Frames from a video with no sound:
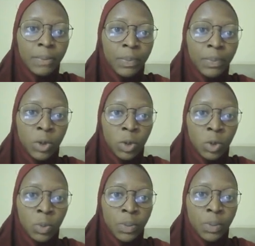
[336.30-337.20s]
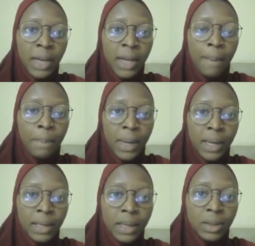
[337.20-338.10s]
to be
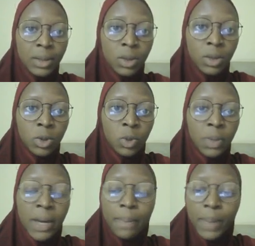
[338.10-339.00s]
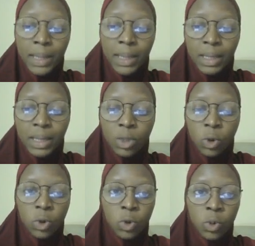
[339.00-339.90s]
appended or
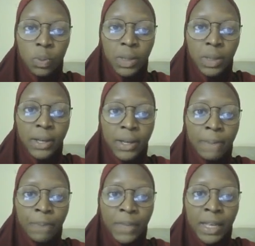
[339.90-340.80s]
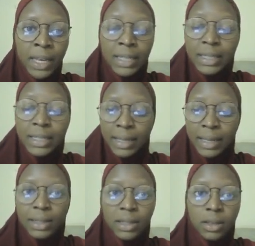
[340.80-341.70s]
to be
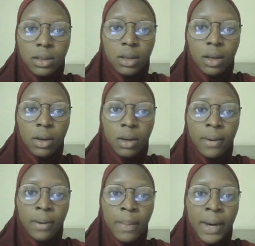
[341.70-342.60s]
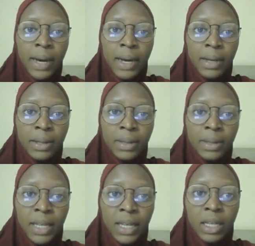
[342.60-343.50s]
extended by
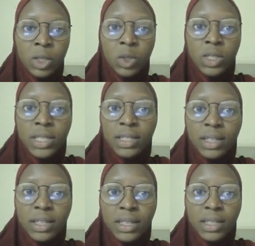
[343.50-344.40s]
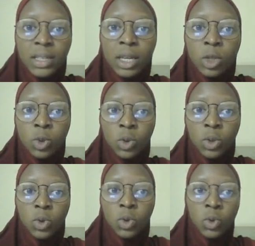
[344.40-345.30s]
taking those data to
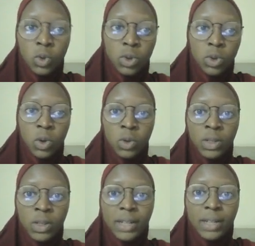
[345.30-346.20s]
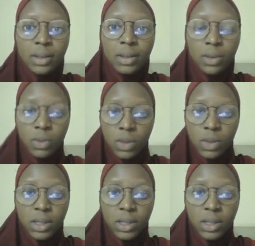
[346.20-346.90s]
include on that list.